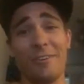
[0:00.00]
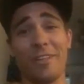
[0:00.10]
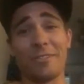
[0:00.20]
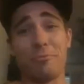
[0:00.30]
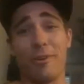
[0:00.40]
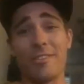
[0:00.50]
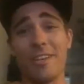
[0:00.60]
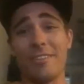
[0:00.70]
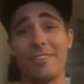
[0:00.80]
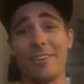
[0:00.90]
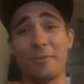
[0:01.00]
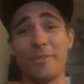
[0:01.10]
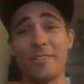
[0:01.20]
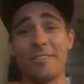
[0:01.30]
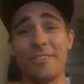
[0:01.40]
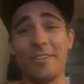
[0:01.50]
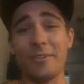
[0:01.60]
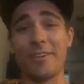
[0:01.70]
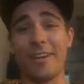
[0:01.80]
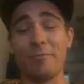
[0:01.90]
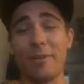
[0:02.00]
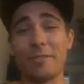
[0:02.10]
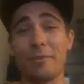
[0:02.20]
flex bars out there, which kind of makes